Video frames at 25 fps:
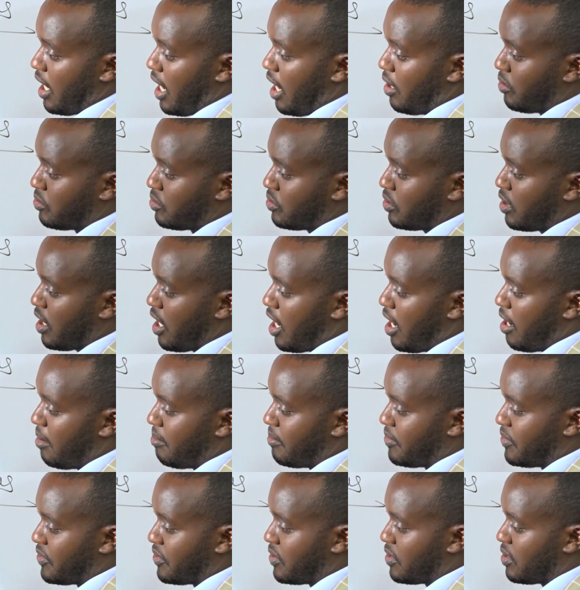
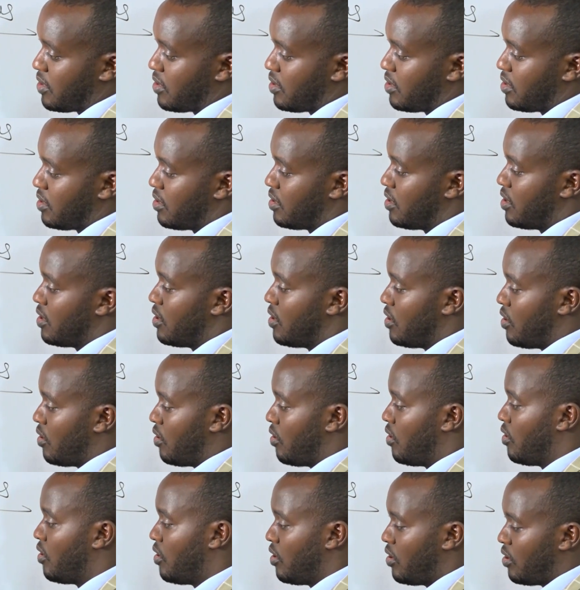outcomes
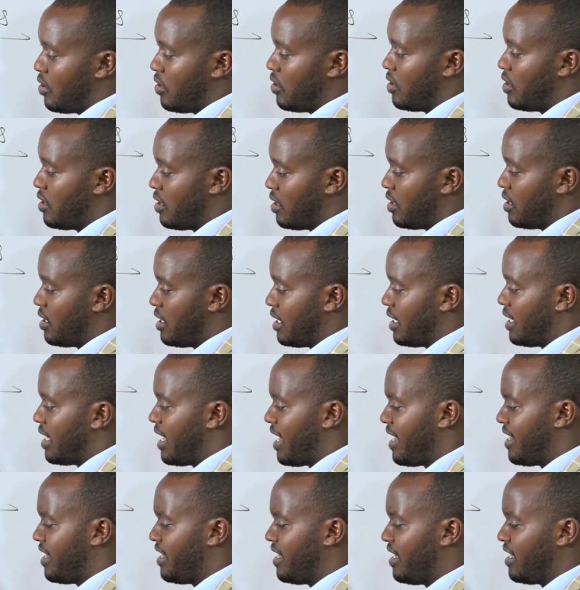or
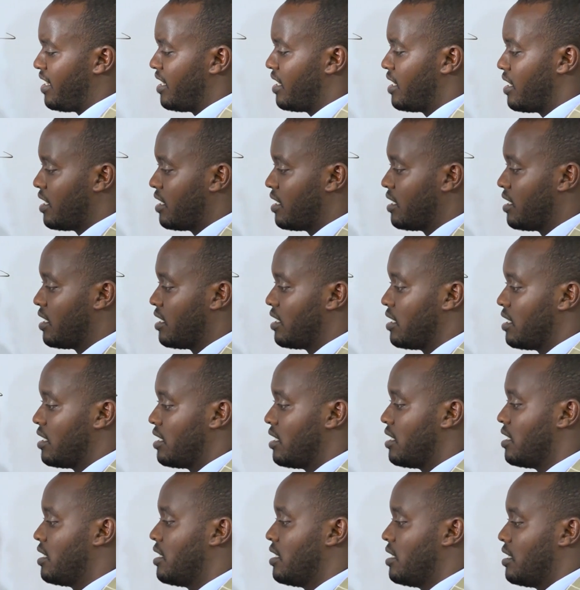learning
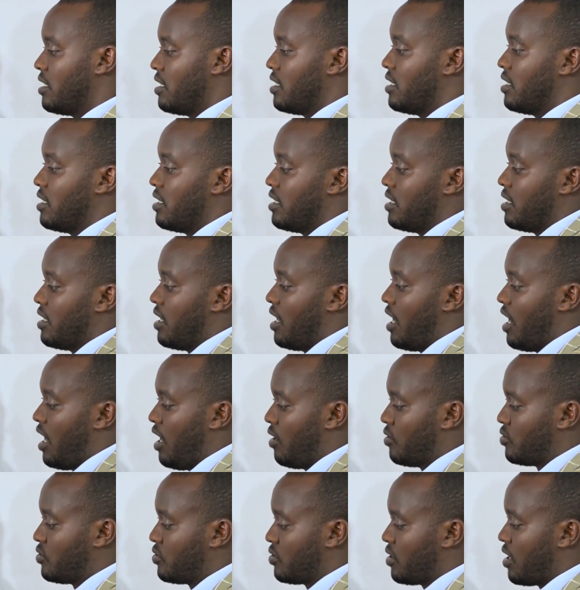
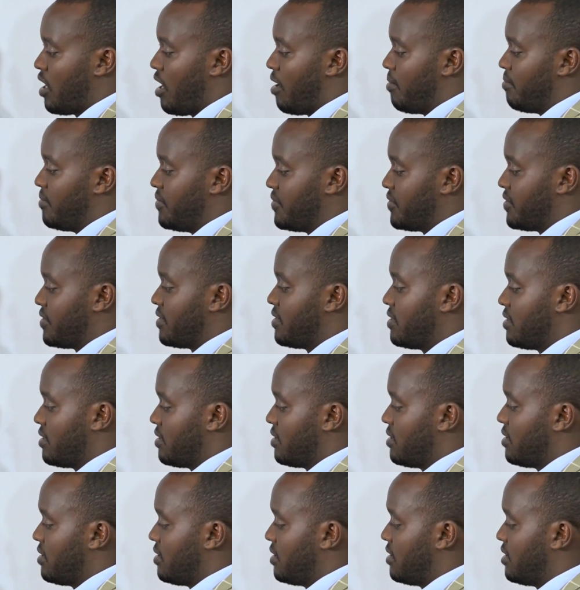outcomes
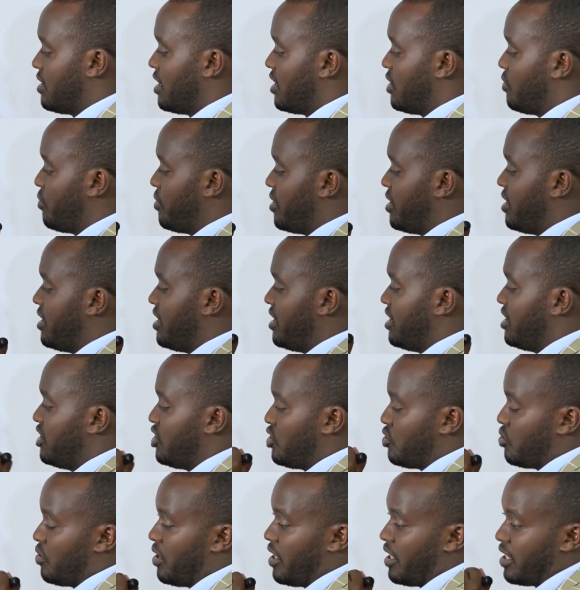that we
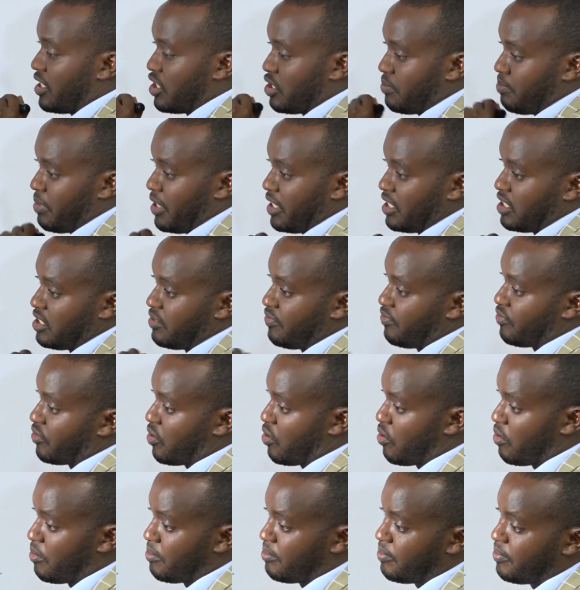need to expect
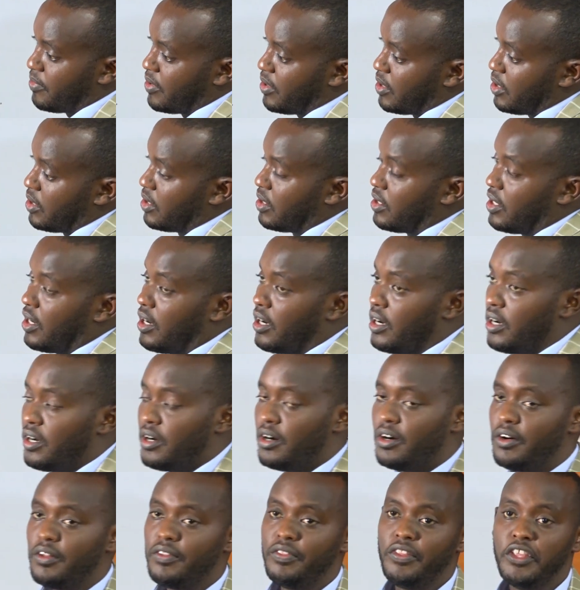from
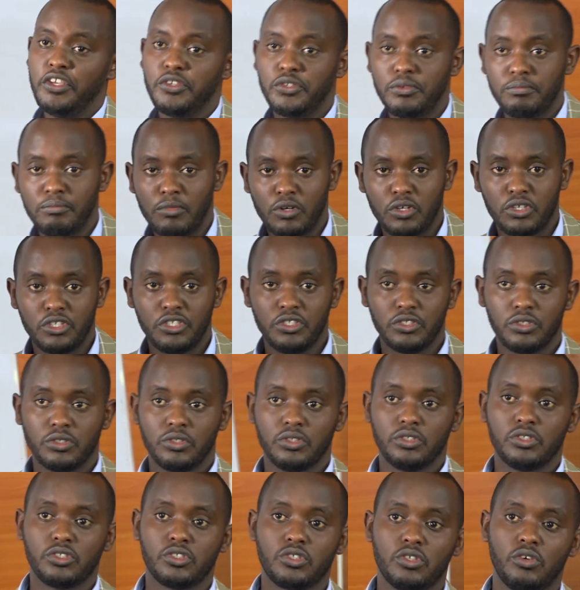this module.
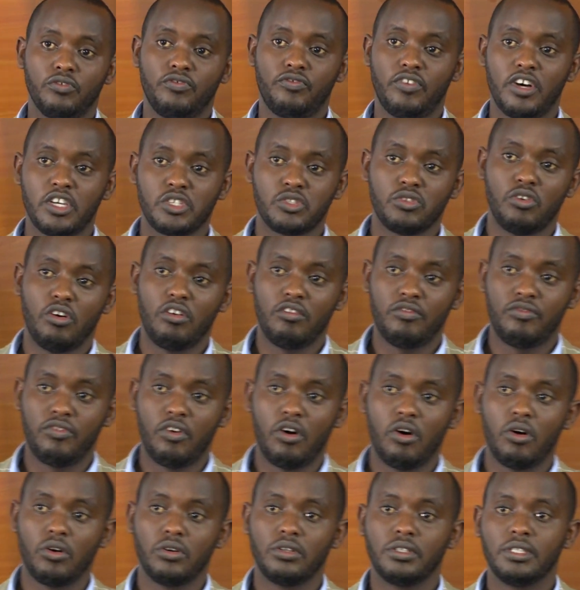So first of
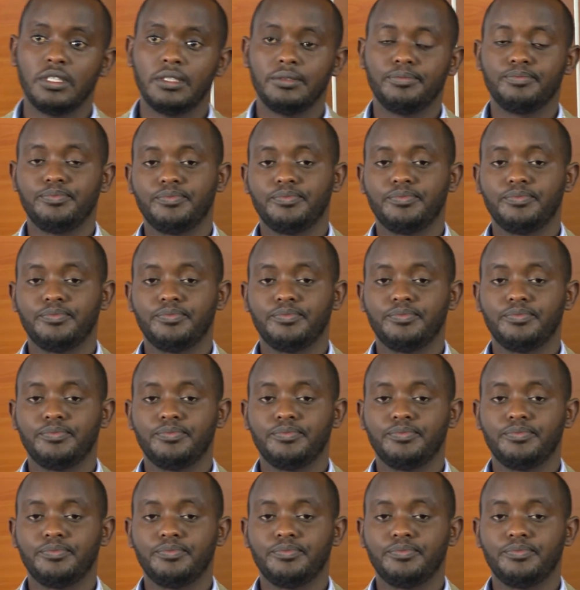all,